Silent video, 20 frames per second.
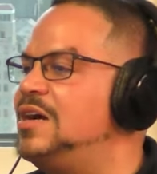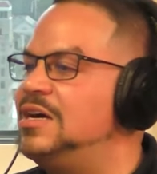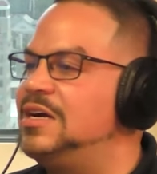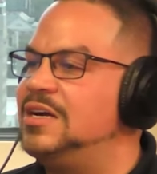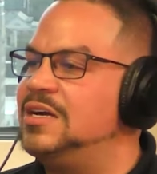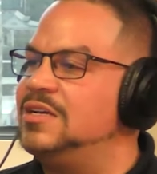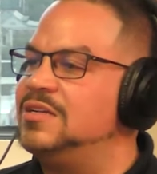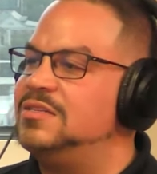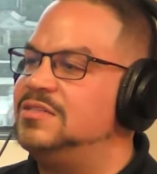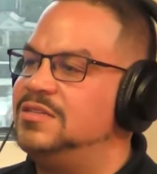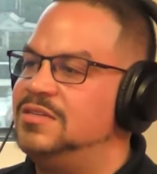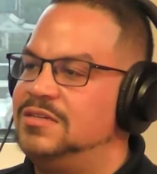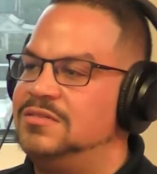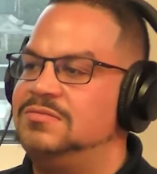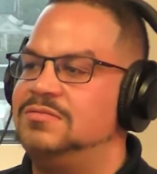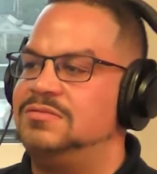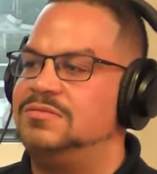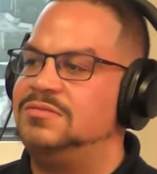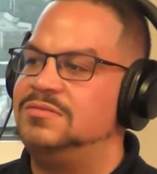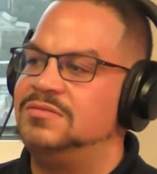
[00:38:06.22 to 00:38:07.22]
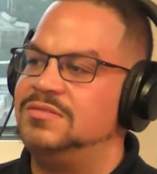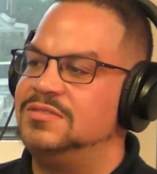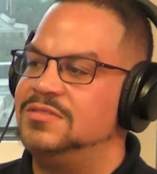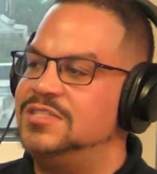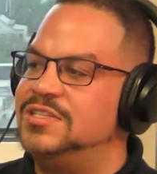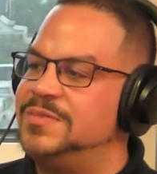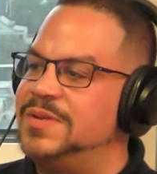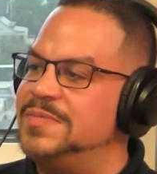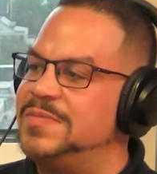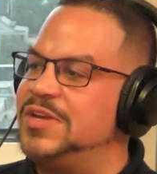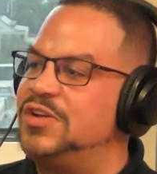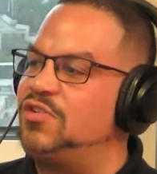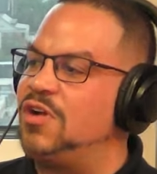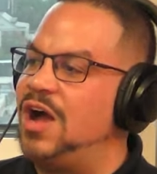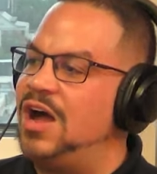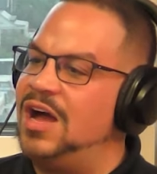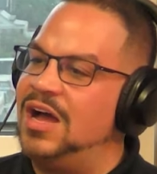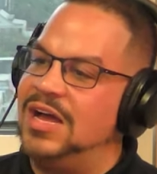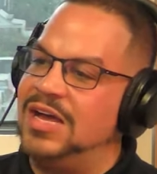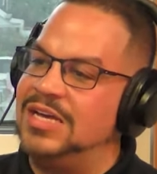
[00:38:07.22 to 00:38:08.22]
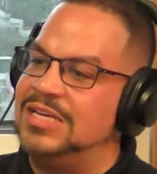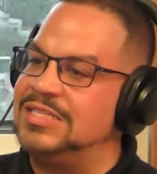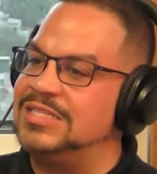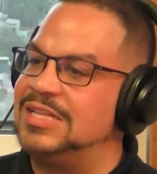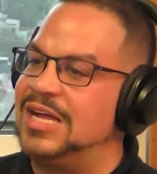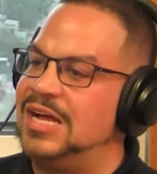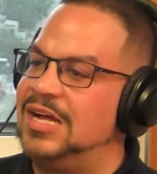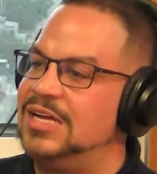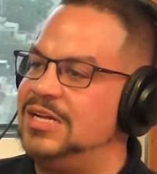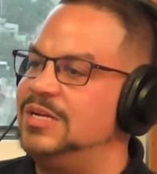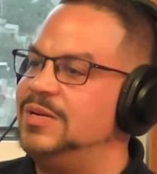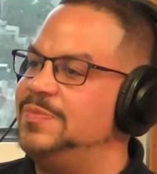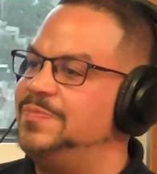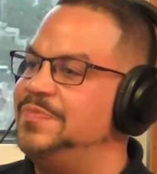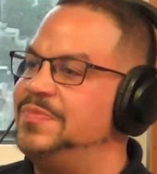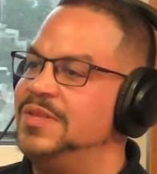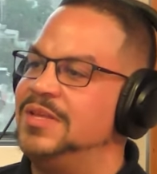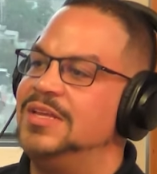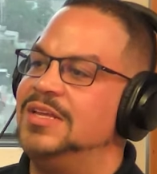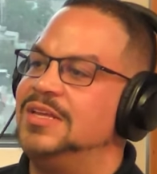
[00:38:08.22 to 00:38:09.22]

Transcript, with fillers: God. Oh. You're gonna you make me cry. Stop.